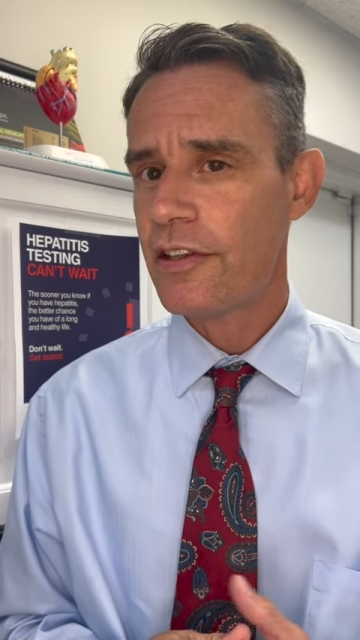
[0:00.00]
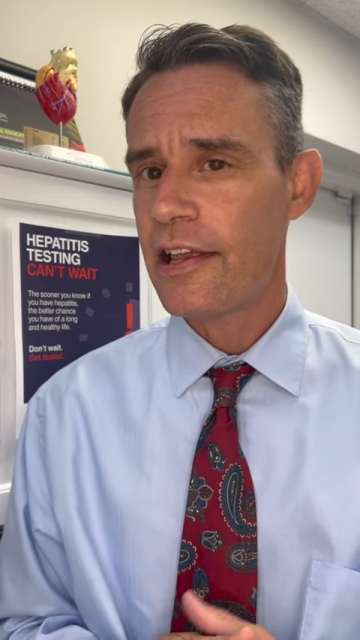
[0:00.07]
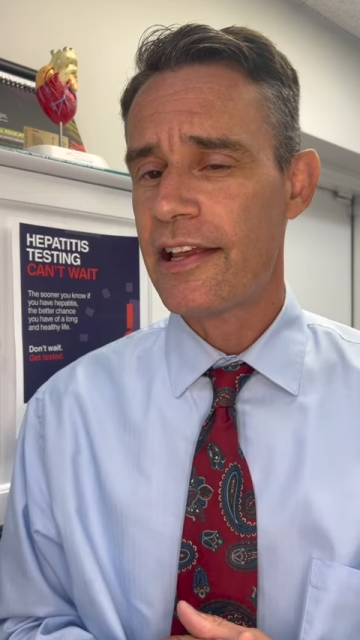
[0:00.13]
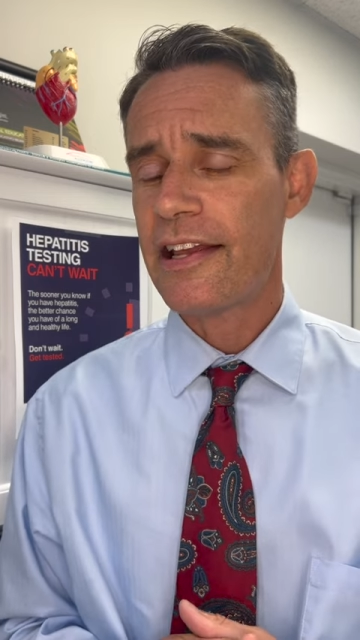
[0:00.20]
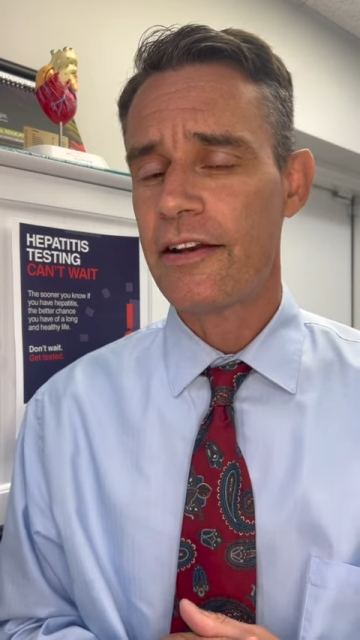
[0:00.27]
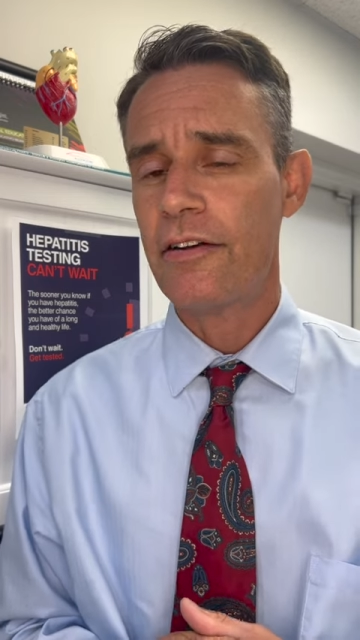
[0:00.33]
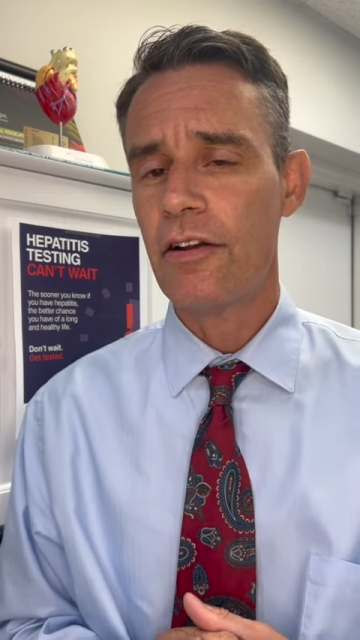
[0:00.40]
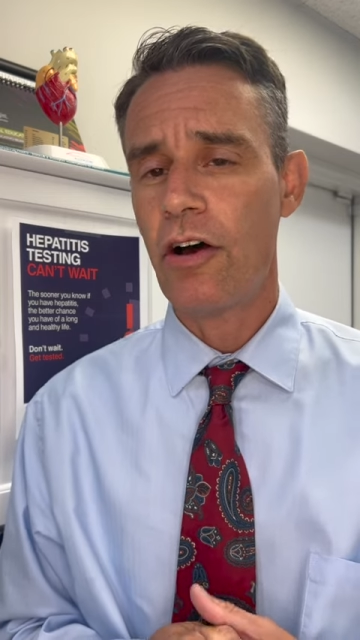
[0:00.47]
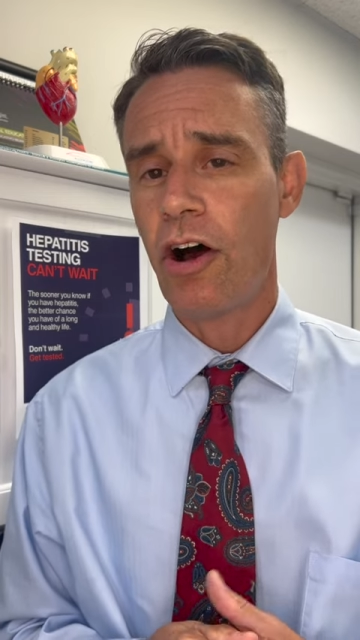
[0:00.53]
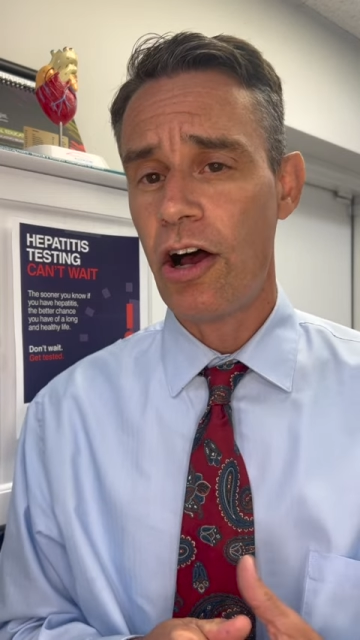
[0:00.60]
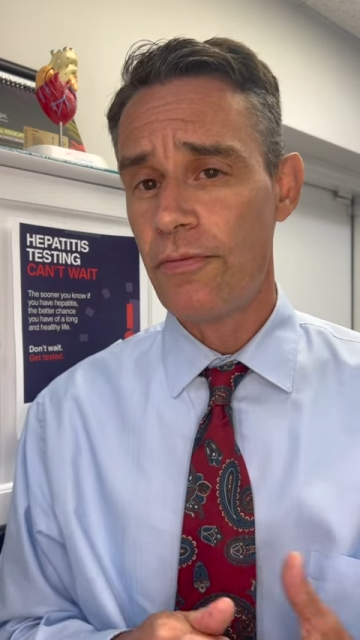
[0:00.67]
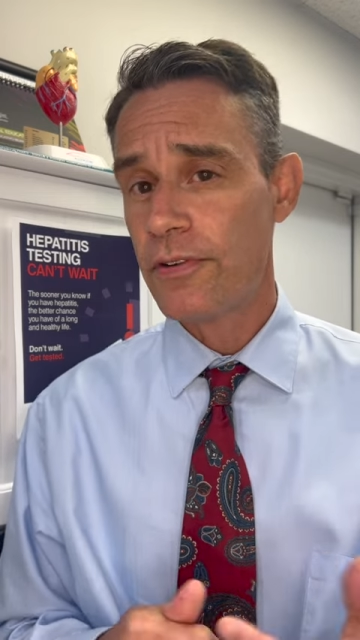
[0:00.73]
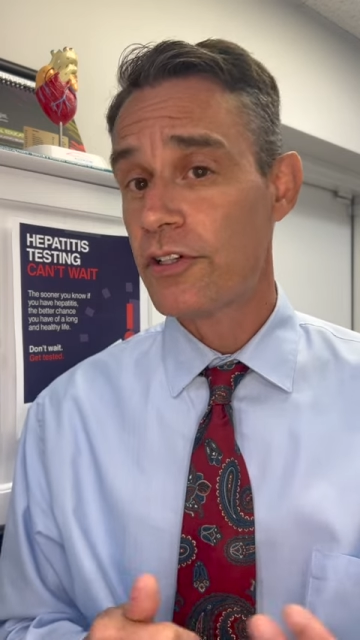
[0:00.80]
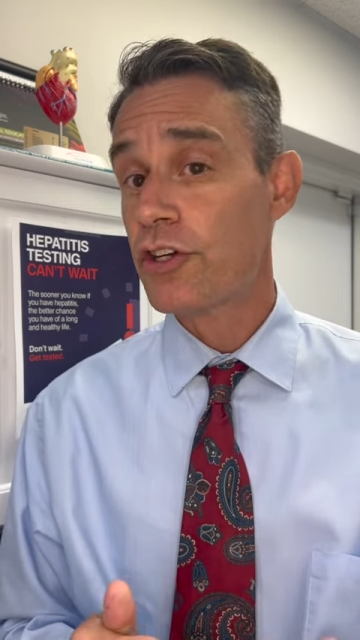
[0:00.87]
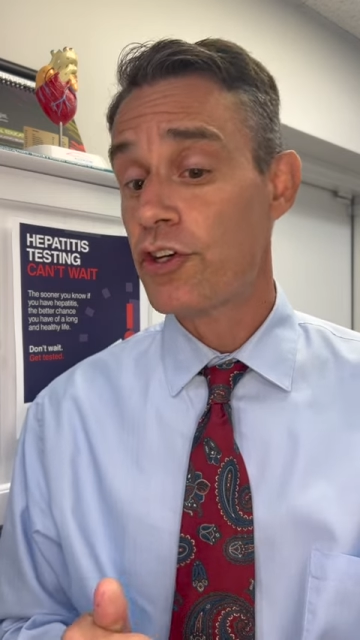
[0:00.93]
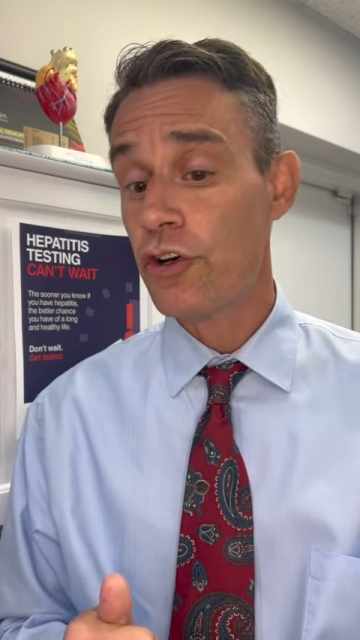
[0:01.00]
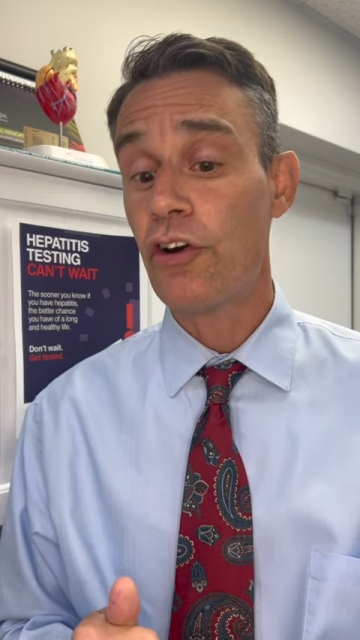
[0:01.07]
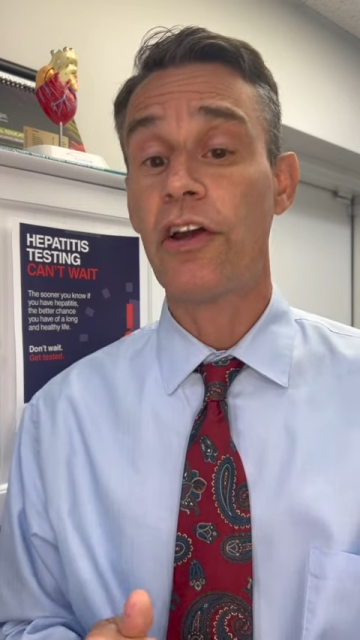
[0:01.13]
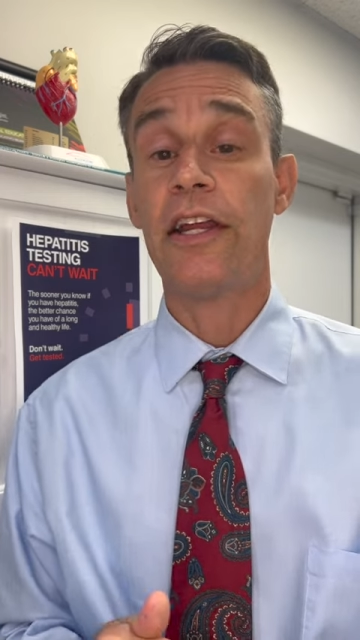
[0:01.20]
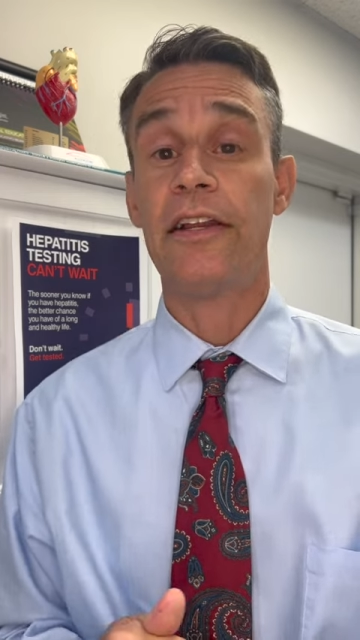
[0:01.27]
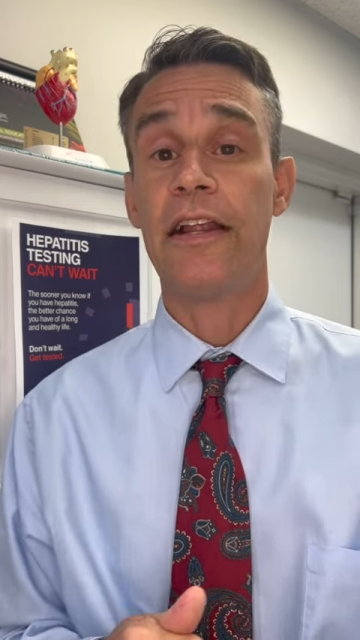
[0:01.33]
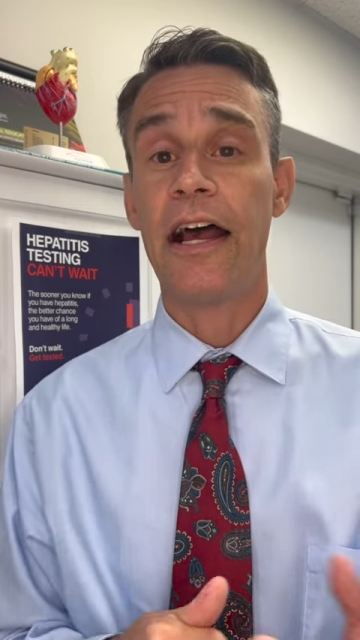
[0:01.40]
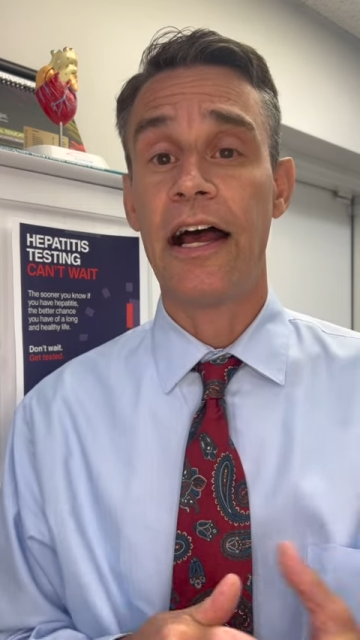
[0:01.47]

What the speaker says: they can often cure it,